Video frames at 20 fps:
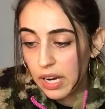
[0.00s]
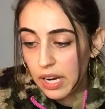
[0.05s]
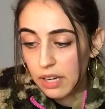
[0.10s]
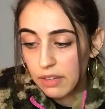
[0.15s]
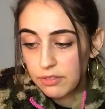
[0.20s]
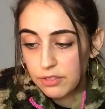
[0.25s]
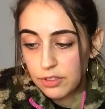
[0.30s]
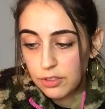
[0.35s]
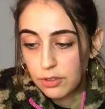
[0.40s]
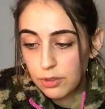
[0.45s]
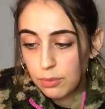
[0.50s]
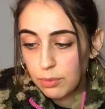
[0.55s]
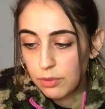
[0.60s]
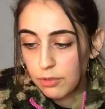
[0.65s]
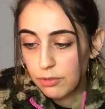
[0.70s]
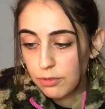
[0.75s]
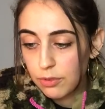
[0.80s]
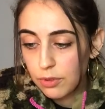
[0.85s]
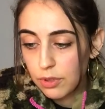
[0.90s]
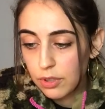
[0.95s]
to have to do
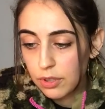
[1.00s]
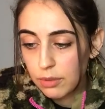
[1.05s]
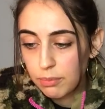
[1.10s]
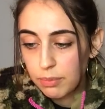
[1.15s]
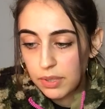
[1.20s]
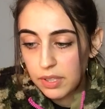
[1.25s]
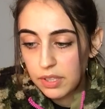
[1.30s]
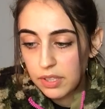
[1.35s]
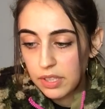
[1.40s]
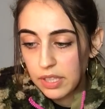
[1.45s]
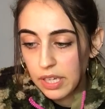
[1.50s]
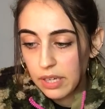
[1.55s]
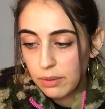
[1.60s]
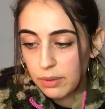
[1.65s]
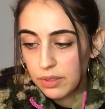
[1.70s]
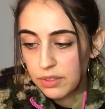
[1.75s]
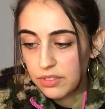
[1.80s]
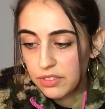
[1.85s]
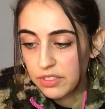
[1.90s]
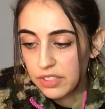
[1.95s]
before but
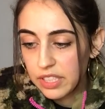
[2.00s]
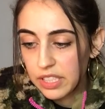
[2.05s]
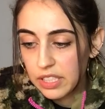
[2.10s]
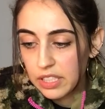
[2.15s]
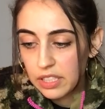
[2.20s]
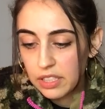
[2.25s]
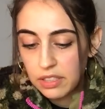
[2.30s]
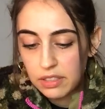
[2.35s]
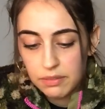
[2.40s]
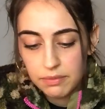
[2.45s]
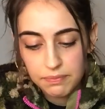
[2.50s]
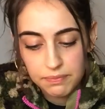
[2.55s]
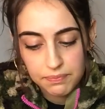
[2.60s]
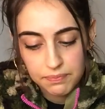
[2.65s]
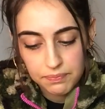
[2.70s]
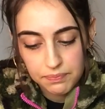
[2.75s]
now it's needed